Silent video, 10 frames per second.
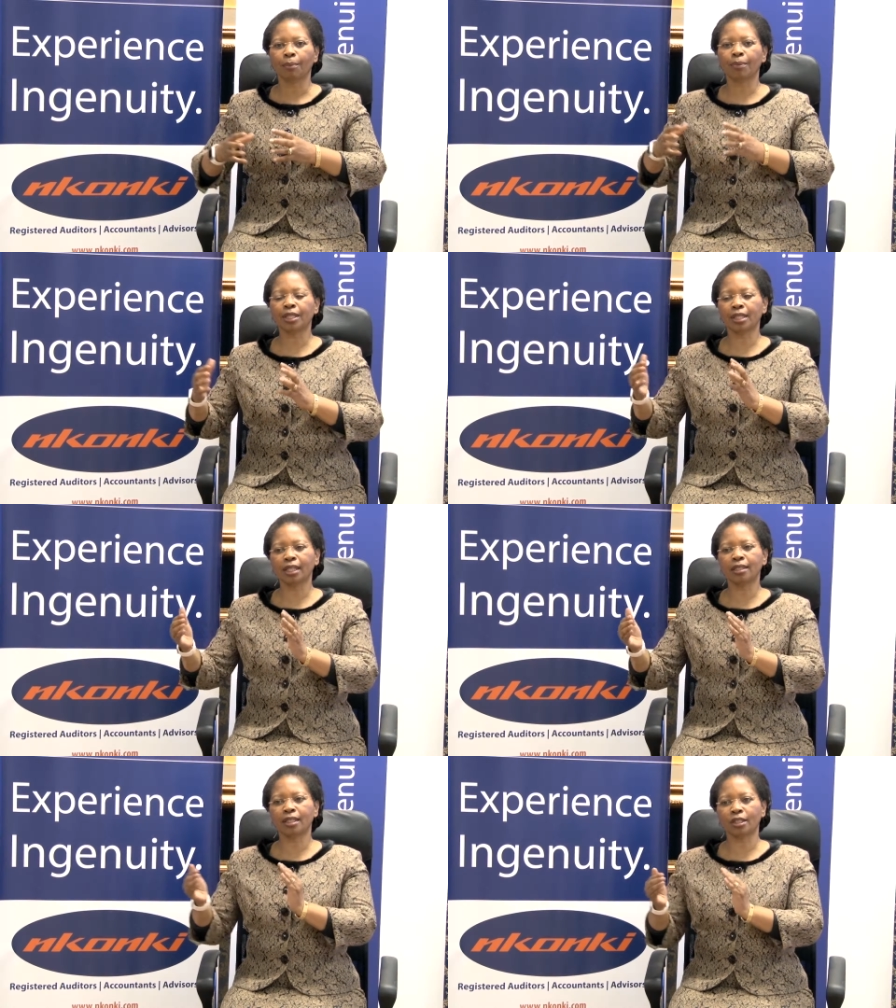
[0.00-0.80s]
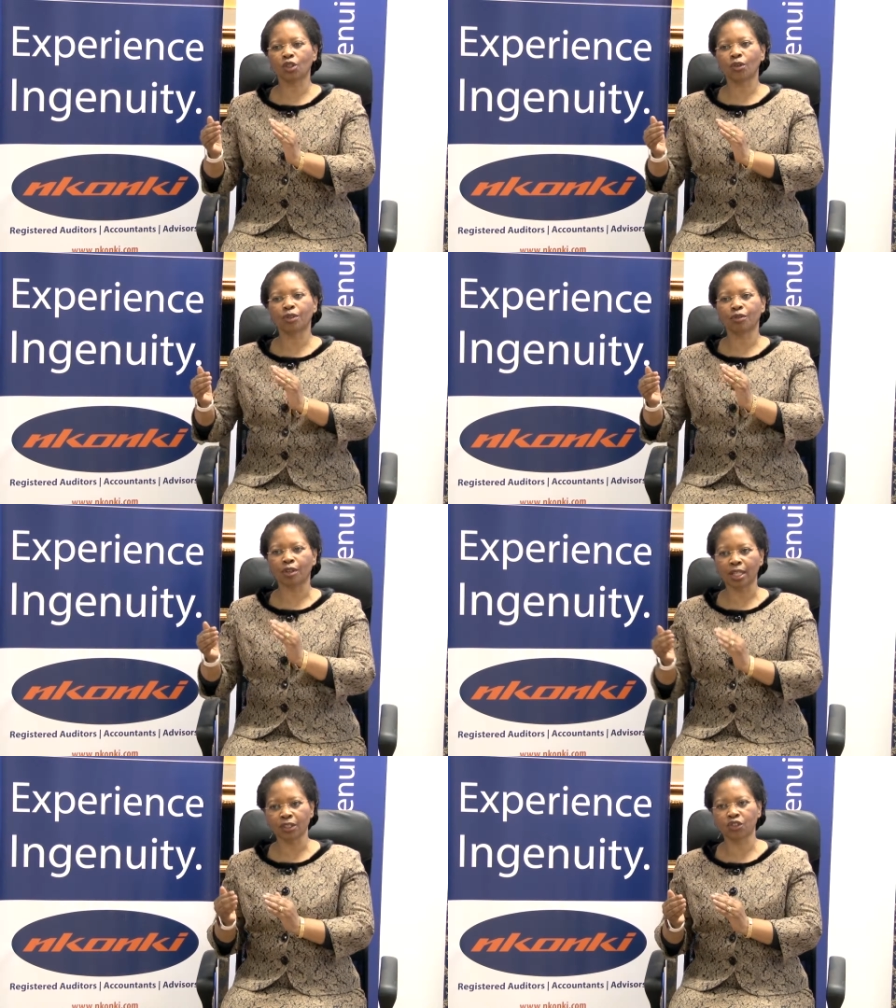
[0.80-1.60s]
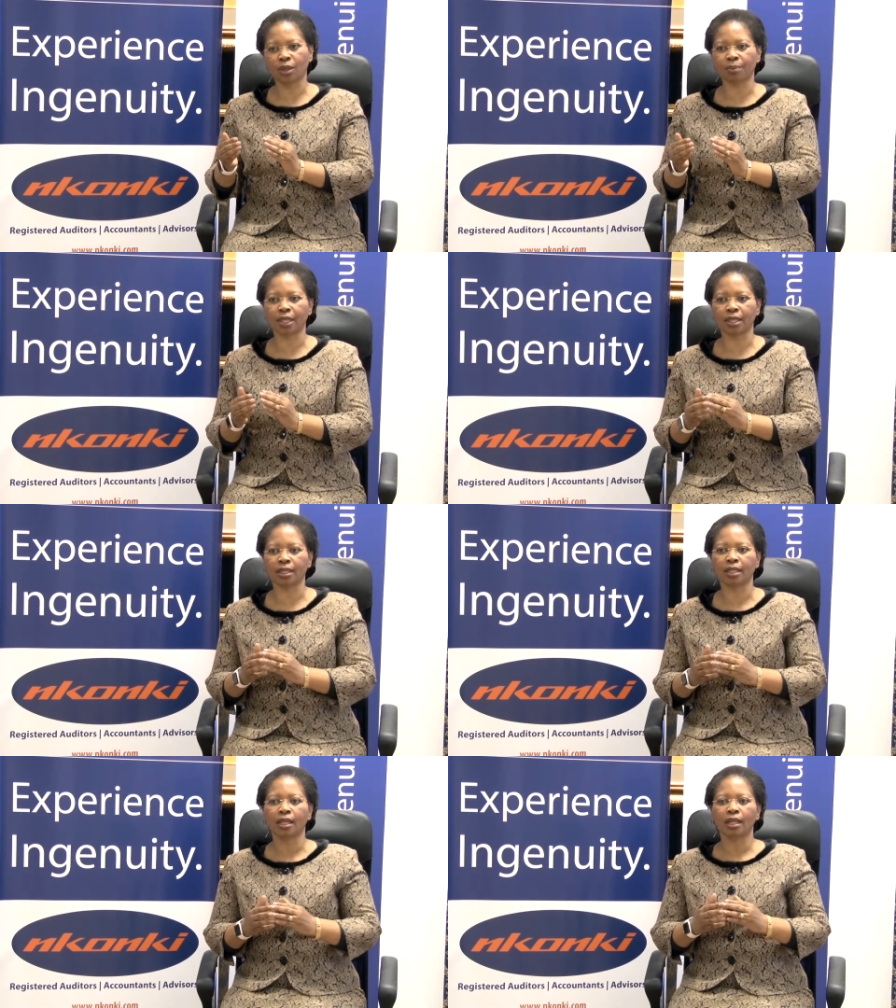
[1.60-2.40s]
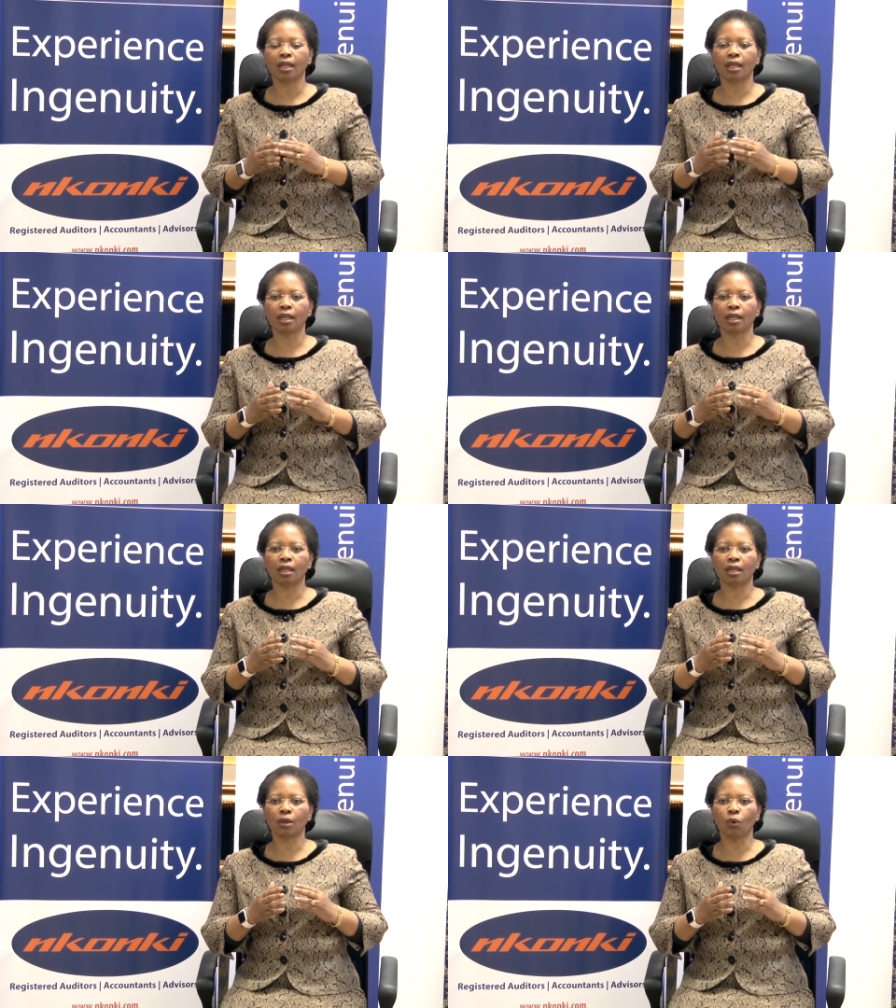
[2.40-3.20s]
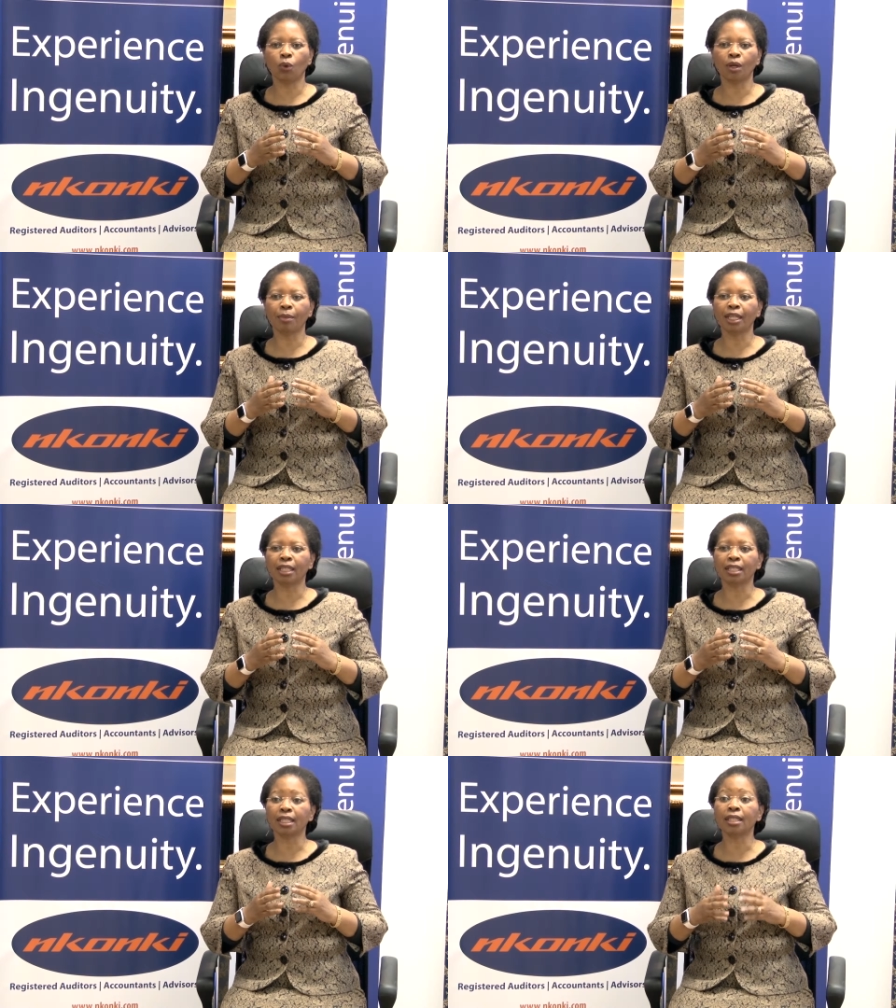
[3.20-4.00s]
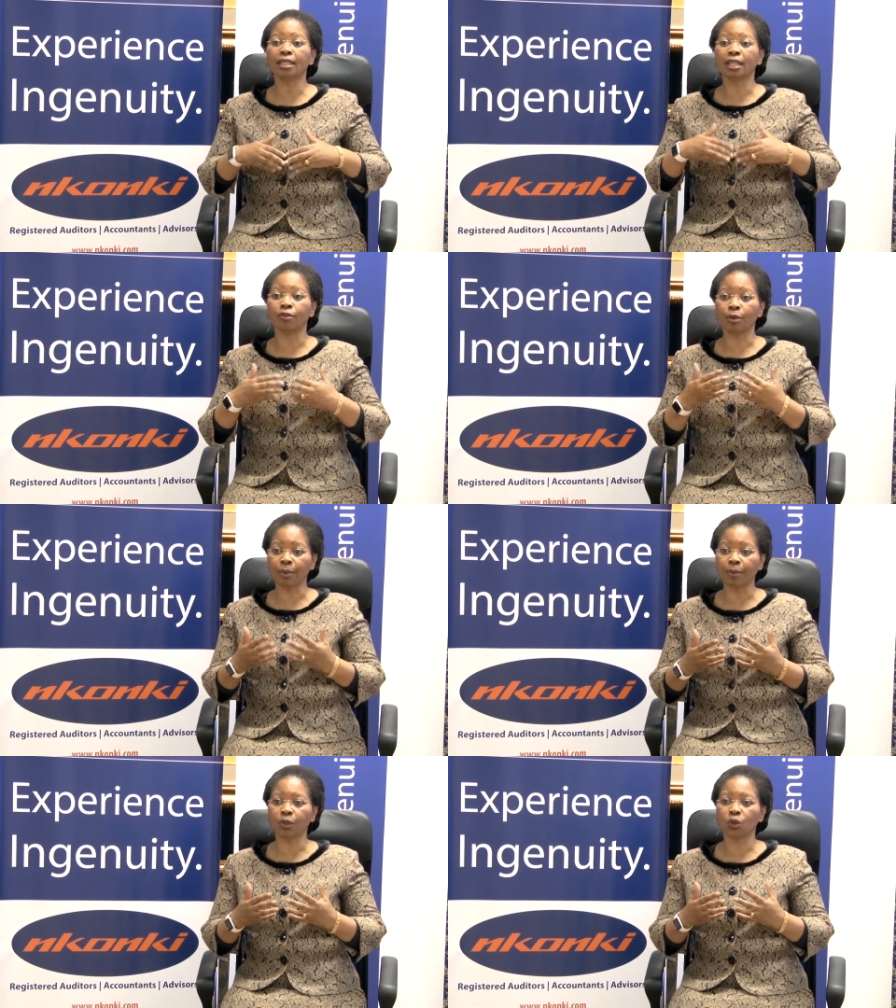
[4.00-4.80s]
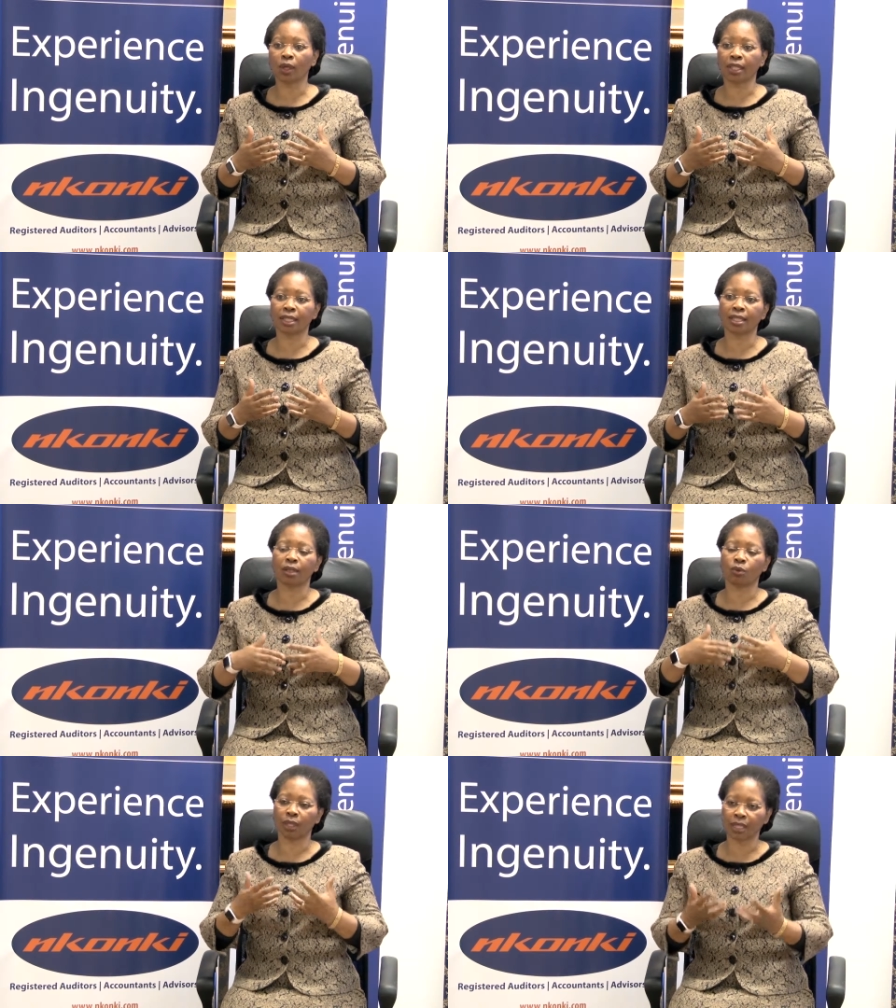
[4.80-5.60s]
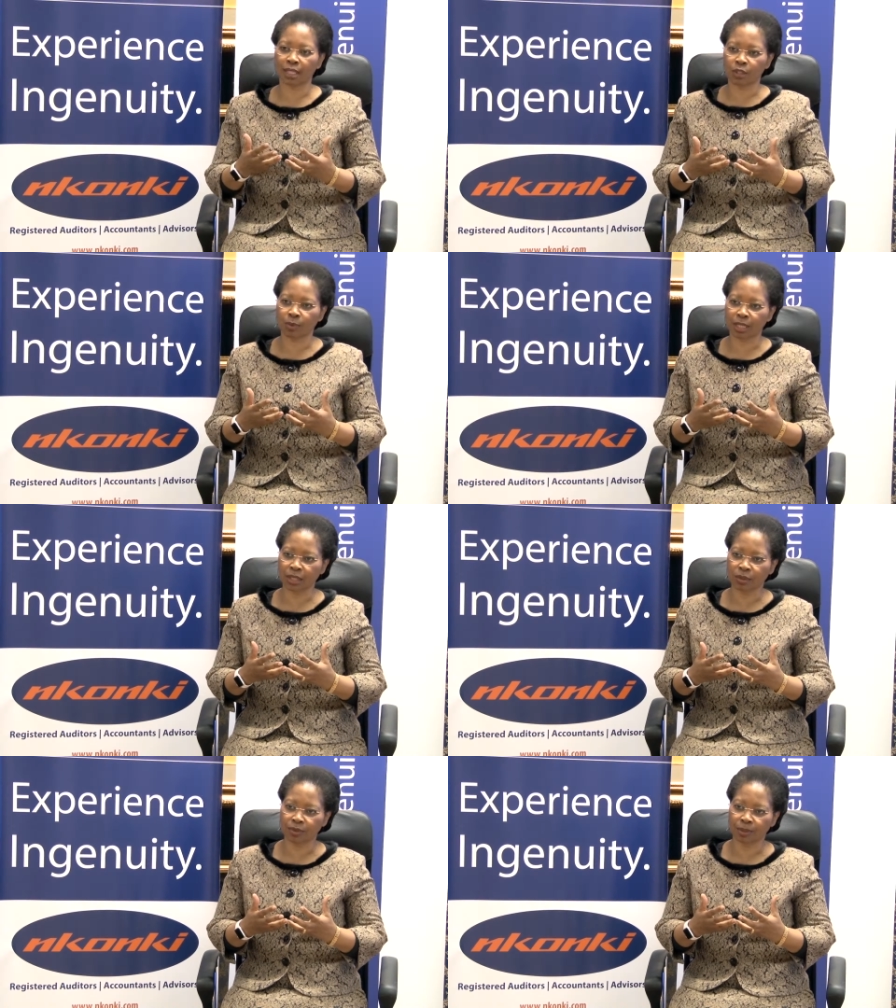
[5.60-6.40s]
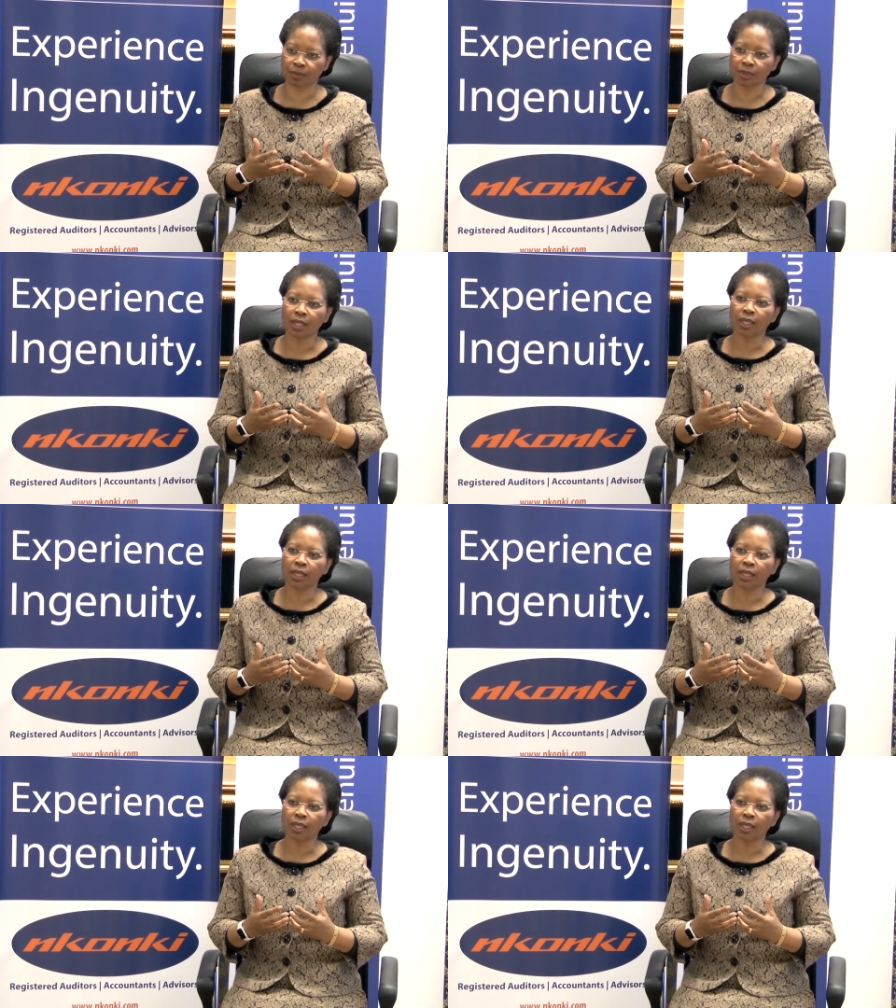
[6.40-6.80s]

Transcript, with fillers: preciseness of the various chapters uh, will make it easier for people to understand what is expected of them.